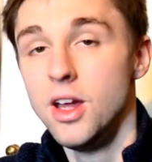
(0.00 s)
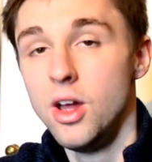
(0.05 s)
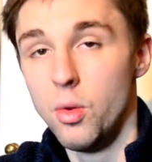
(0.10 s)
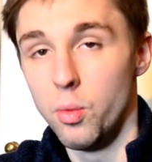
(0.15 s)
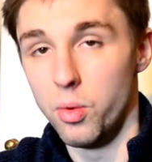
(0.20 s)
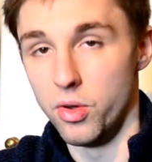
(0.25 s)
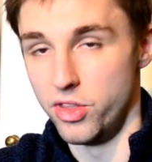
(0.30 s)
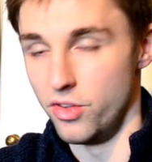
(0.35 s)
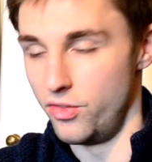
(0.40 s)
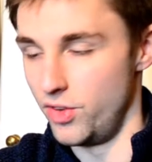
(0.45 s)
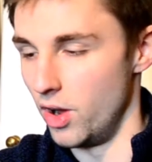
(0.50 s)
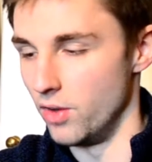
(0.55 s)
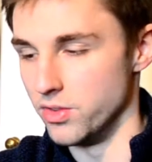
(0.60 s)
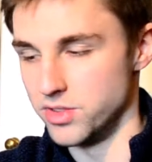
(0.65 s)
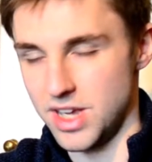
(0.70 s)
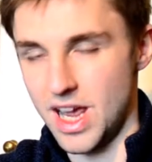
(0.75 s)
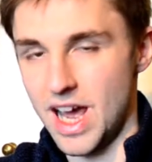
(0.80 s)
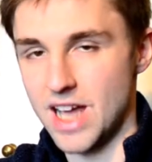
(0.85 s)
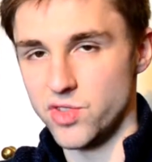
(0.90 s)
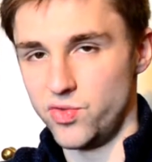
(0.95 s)
Obviously
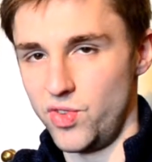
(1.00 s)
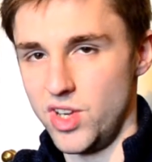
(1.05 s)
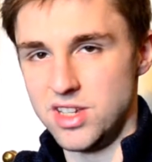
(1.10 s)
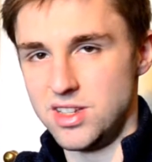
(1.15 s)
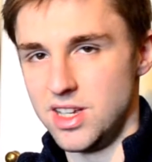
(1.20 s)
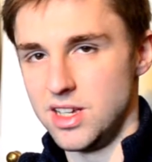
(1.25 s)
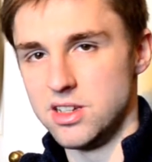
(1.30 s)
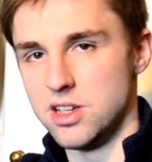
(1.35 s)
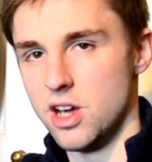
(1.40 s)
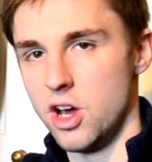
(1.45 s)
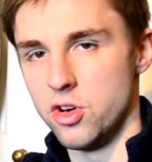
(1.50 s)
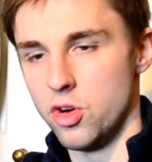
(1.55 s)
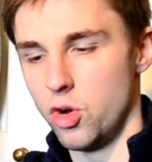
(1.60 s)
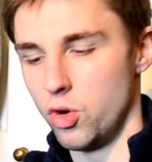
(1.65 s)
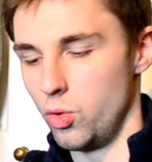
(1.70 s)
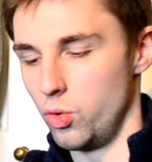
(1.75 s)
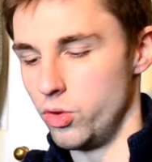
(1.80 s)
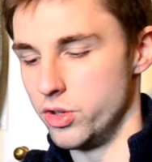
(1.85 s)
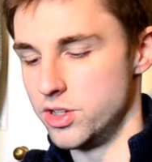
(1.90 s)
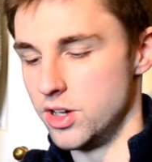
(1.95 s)
it has VSync turned on
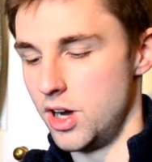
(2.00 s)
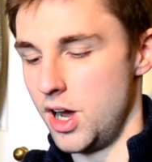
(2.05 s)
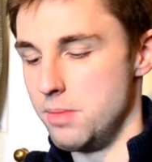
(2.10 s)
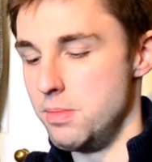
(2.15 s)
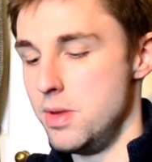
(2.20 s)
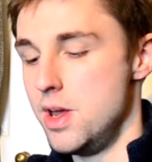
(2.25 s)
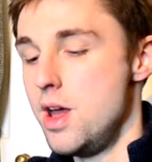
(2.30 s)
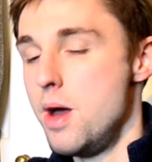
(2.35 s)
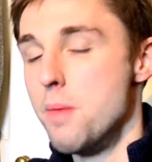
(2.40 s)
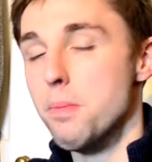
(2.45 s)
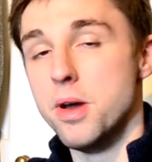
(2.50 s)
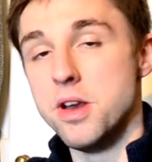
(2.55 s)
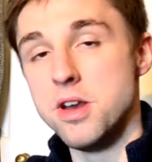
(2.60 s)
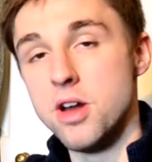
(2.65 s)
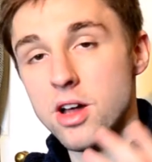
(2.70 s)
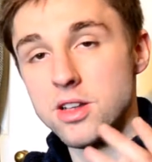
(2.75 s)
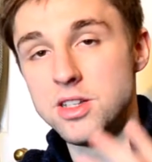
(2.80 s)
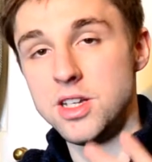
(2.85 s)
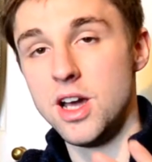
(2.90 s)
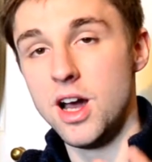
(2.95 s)
all the time, but
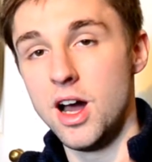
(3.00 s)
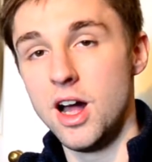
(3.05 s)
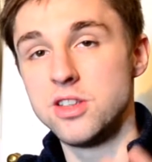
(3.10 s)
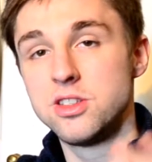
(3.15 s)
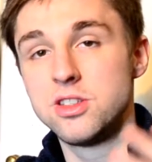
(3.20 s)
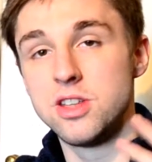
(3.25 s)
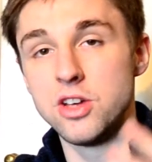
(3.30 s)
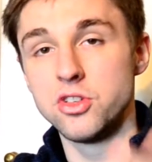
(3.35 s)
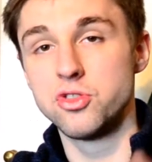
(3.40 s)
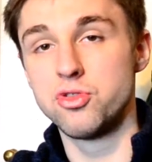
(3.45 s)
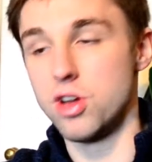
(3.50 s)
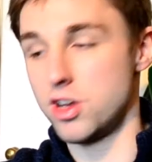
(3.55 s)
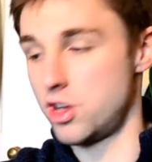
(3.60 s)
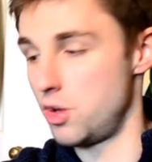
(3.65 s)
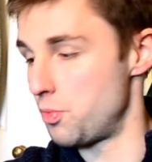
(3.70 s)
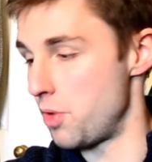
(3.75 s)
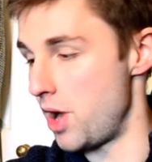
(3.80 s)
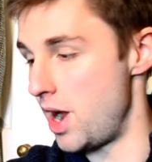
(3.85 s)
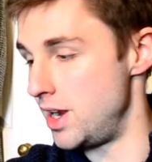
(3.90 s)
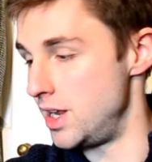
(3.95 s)
90 Hz does trick your
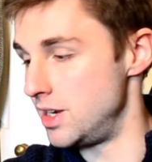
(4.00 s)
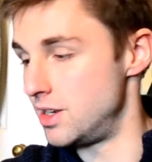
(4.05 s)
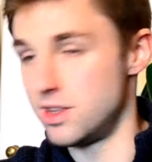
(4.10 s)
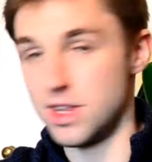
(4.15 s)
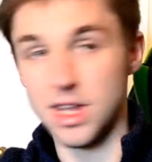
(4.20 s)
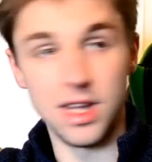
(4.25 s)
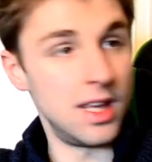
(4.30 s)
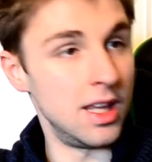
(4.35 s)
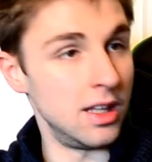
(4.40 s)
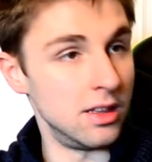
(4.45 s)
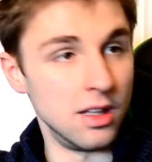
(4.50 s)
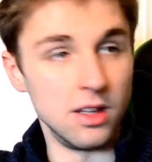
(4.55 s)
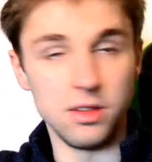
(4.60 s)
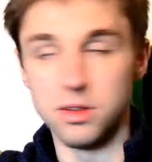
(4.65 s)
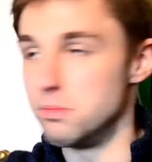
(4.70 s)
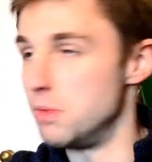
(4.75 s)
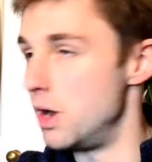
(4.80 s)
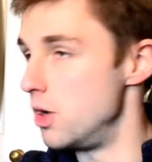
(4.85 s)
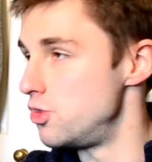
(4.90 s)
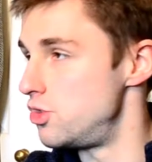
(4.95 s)
brain into thinking that the
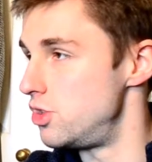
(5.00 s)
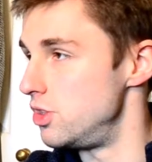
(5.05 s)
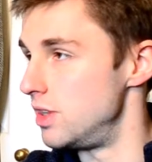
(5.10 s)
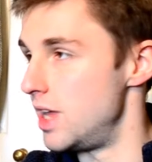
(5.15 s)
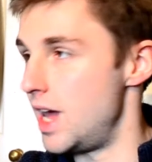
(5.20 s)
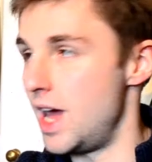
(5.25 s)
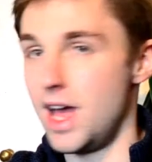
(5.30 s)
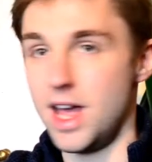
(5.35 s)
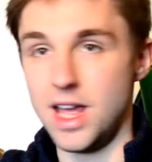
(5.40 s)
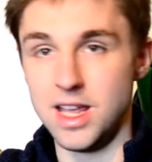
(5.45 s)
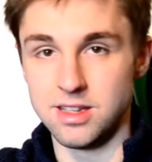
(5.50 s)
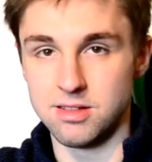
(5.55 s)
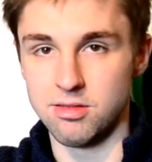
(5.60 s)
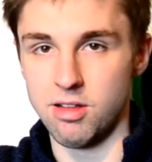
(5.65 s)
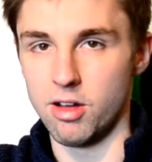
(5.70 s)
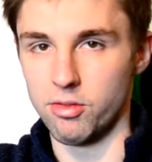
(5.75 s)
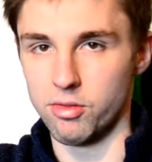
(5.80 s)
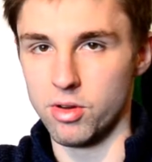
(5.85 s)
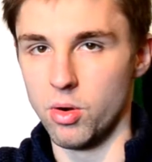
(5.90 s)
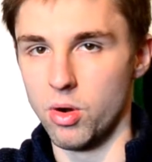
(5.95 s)
motion there is
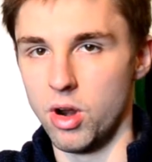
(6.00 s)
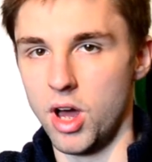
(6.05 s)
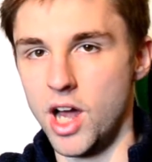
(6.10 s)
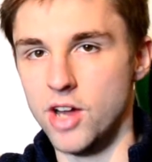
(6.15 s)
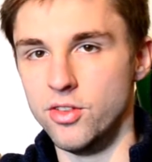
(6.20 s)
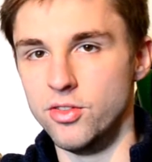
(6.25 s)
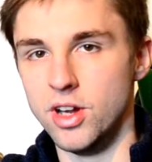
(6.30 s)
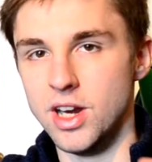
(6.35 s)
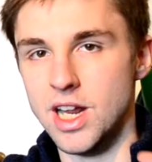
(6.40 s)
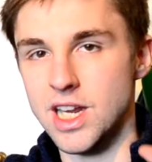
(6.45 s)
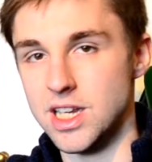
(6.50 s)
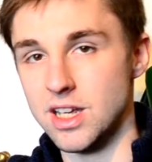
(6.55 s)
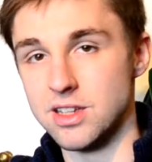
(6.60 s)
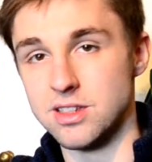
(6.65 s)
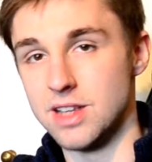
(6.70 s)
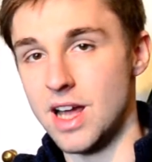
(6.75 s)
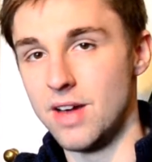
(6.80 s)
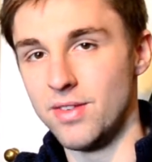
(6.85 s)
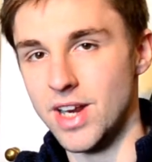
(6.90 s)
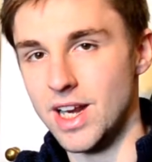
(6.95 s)
like real life, and it doesn't
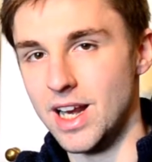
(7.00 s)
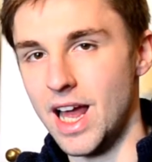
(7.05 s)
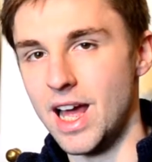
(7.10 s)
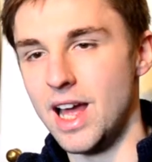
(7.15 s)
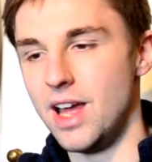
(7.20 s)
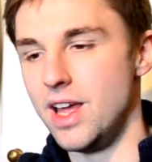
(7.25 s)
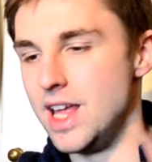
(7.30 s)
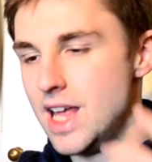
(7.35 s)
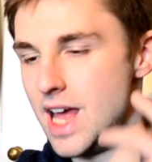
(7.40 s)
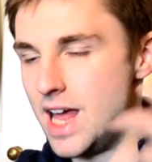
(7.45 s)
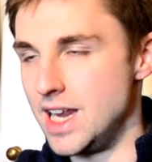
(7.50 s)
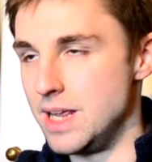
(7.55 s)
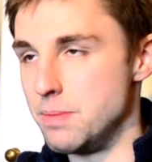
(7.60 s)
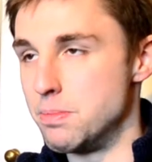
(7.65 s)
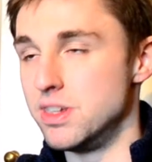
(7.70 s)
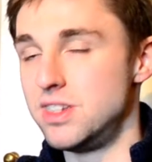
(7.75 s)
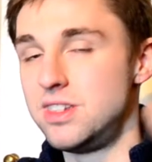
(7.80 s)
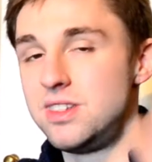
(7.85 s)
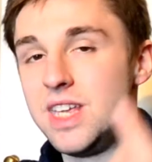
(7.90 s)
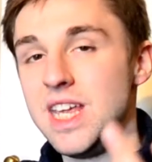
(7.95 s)
have any
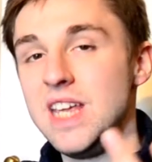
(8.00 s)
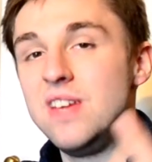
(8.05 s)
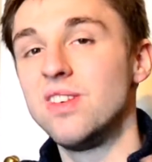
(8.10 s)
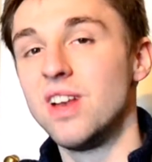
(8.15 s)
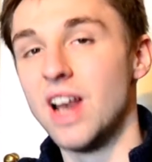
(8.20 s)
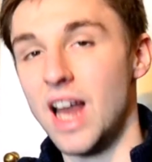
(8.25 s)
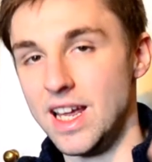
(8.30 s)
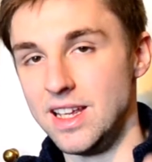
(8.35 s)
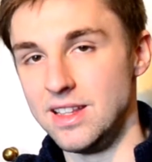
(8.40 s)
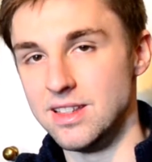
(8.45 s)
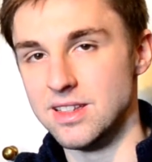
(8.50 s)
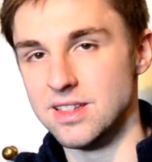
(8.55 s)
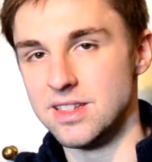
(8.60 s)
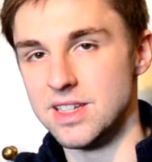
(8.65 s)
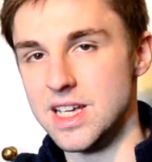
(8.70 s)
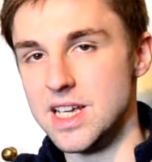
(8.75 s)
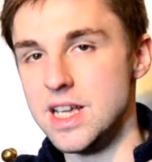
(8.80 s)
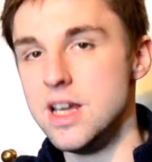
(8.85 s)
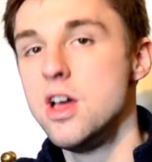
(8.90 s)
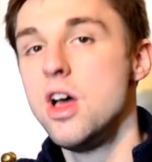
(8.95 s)
perceived
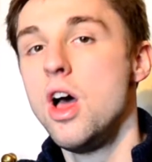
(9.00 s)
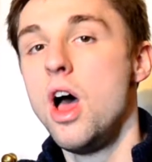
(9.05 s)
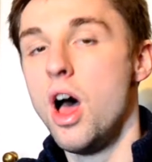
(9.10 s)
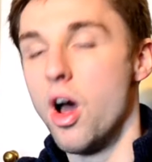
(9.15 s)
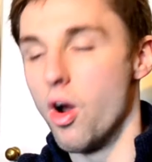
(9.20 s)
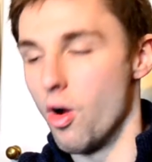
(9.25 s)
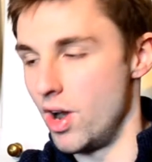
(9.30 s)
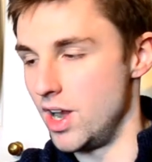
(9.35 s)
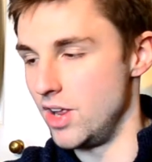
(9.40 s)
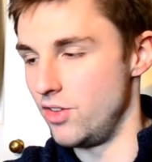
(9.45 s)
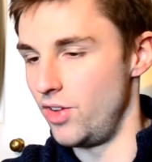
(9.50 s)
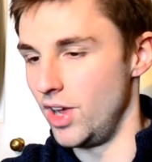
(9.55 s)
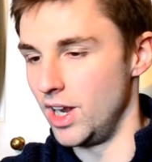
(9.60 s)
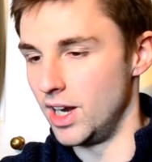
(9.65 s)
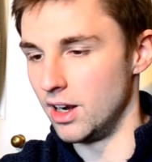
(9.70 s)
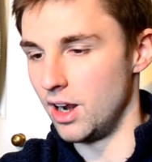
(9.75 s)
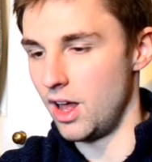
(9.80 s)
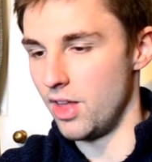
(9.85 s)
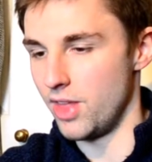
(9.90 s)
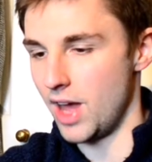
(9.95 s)
latency or any feeling
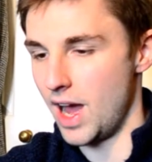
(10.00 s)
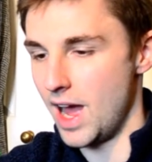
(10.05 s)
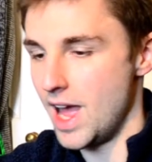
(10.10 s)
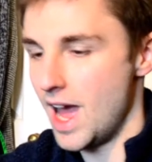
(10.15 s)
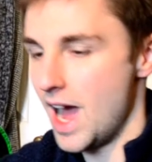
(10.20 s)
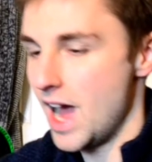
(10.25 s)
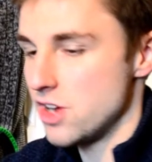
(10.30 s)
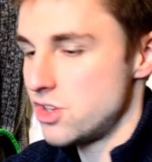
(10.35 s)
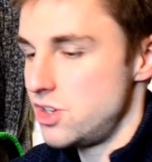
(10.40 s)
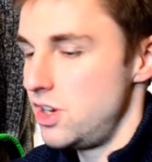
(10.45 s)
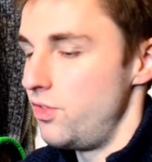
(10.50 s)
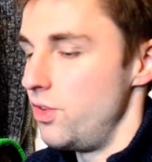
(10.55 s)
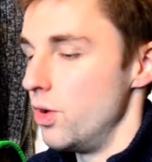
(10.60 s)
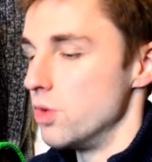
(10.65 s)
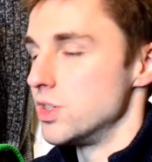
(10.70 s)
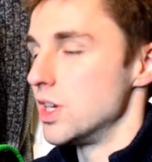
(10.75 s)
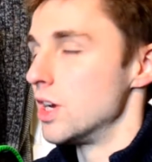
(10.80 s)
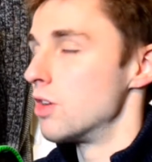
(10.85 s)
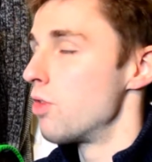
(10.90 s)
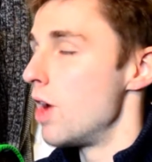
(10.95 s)
like that. It actually feels
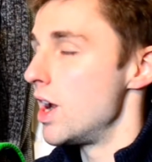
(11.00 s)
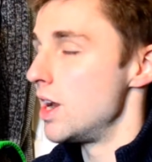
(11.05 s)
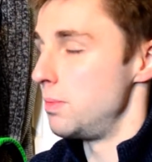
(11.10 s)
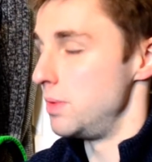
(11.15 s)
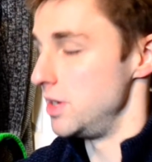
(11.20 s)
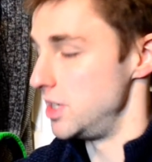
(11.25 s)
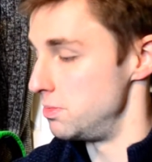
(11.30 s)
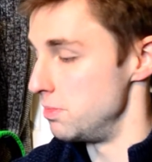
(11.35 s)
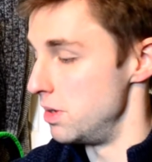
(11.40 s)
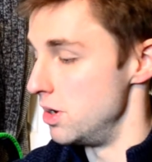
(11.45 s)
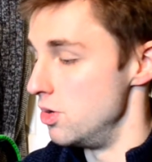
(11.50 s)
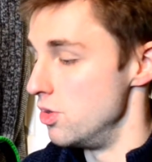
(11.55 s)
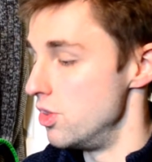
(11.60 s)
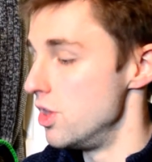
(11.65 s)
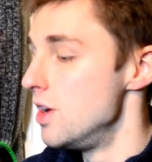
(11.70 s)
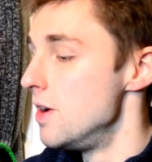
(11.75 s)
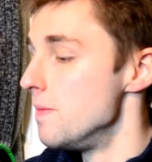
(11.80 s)
incredibly smooth.